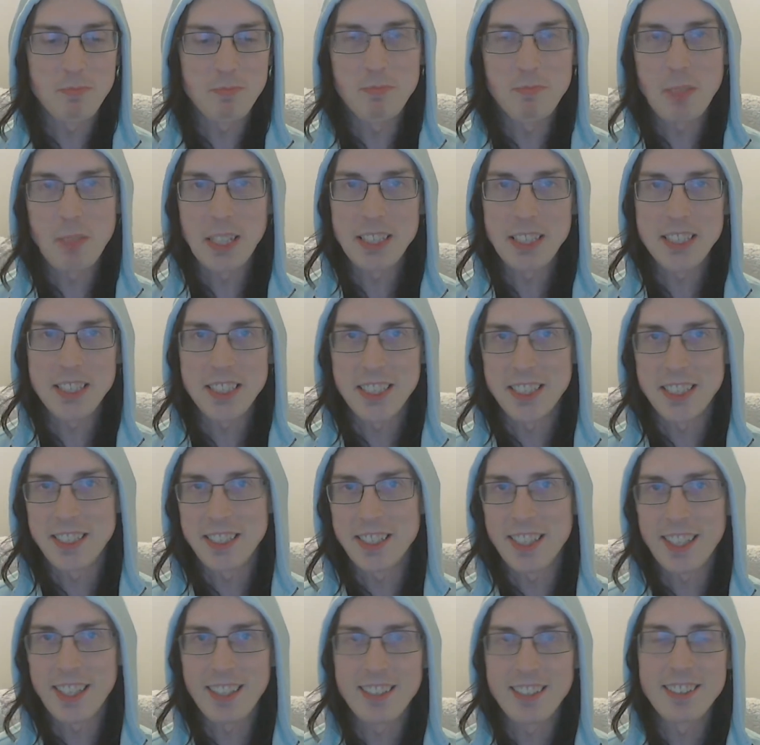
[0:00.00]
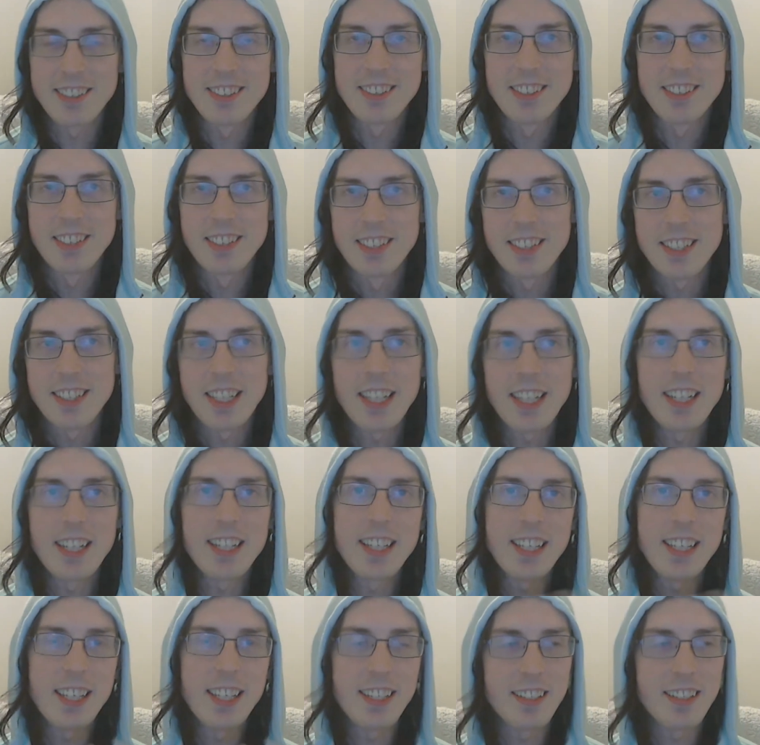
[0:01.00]
based on
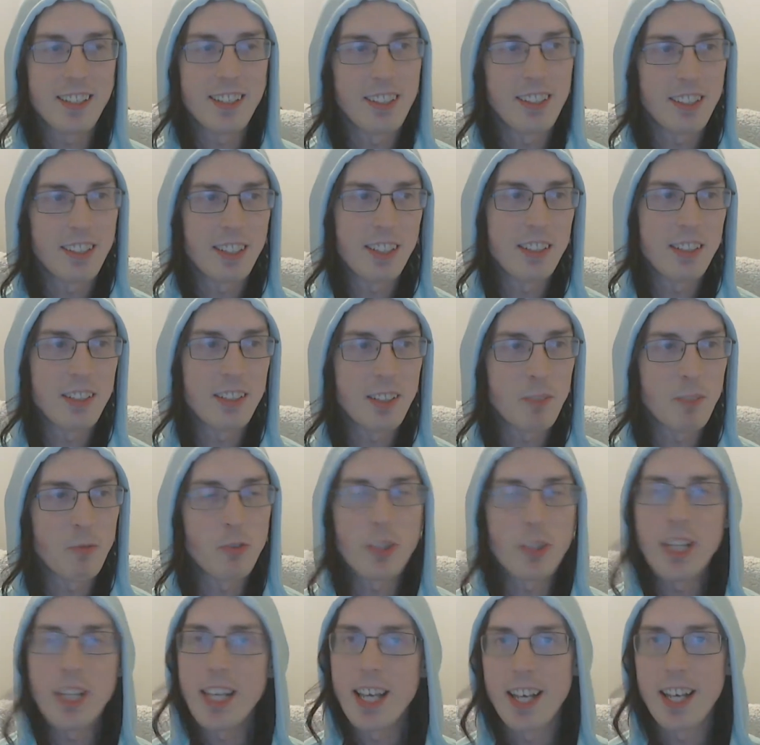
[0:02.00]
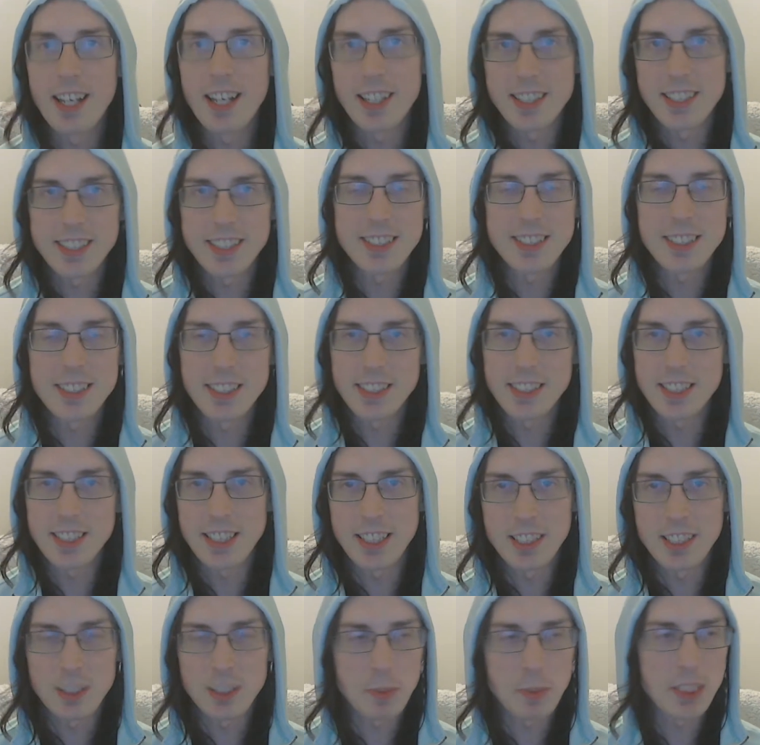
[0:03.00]
kind of free hugs and
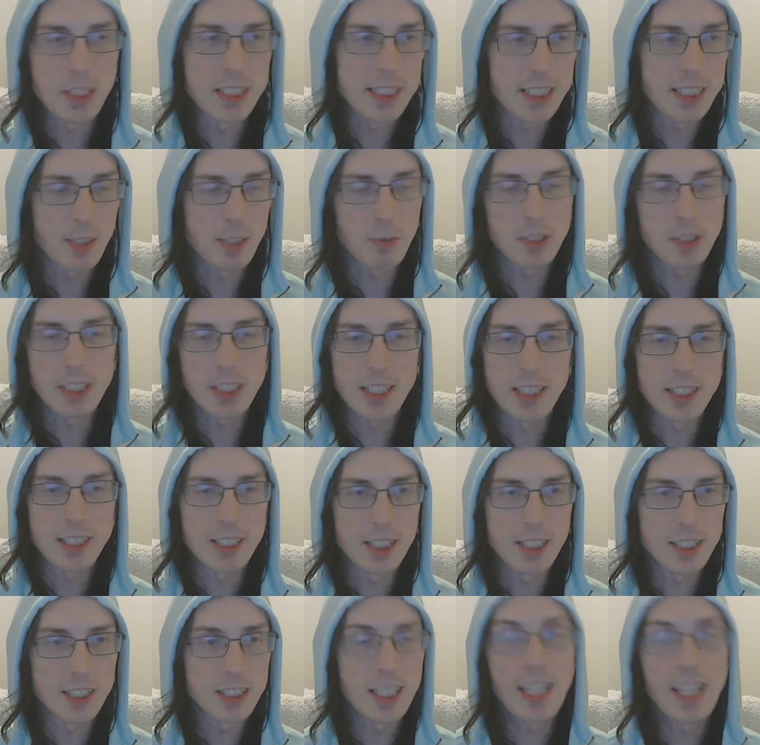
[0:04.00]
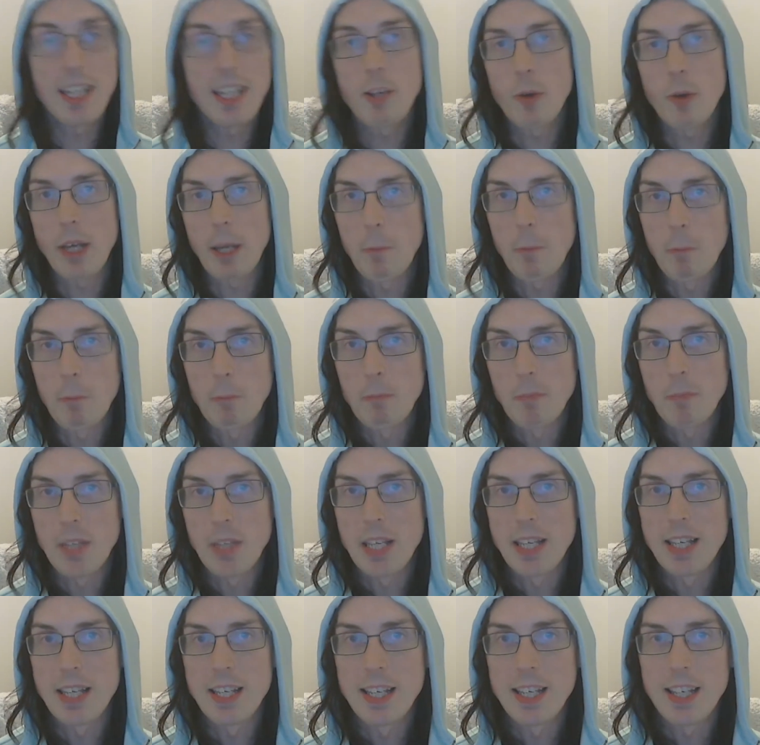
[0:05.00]
things, but this time it's kisses. Anyway,
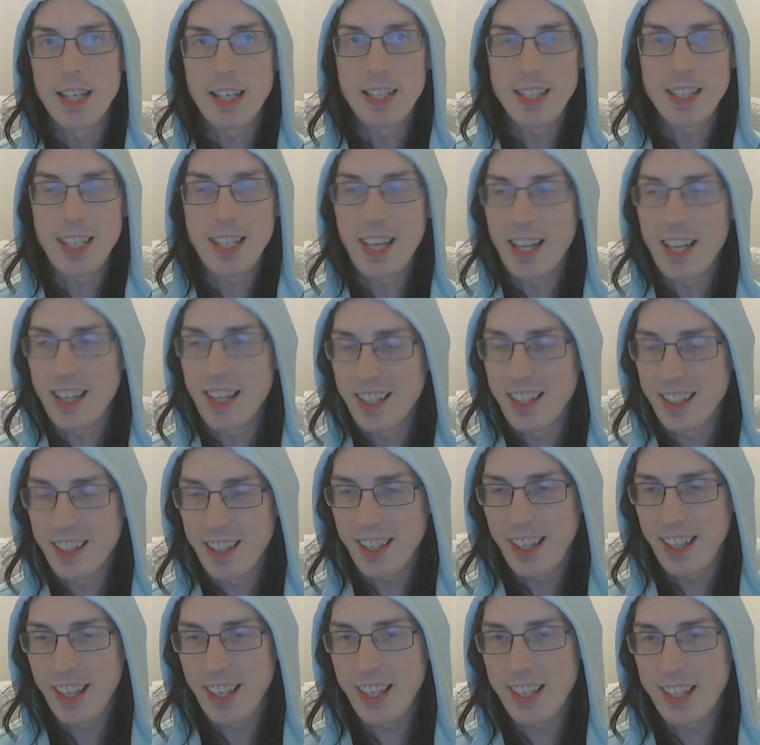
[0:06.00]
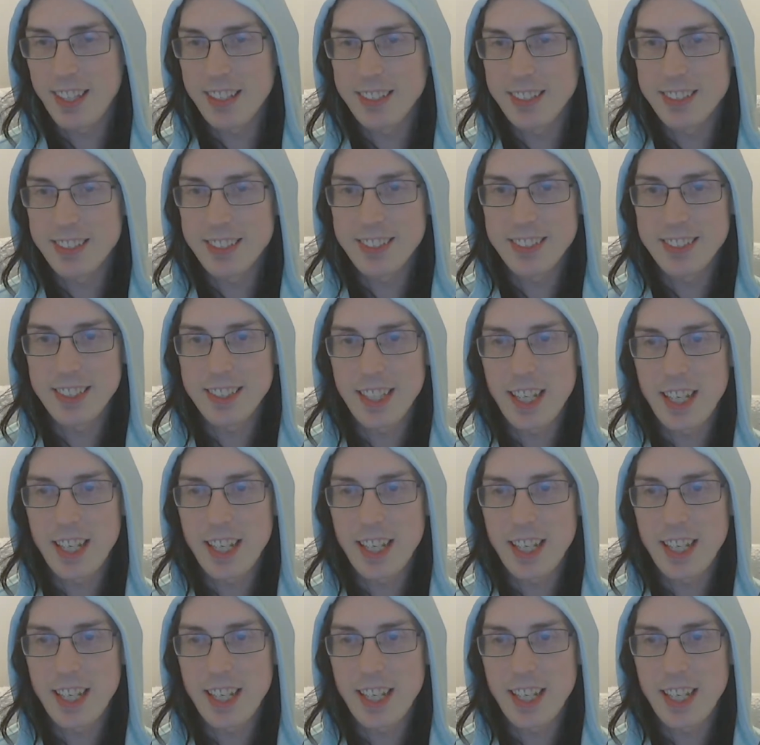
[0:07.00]
yeah, and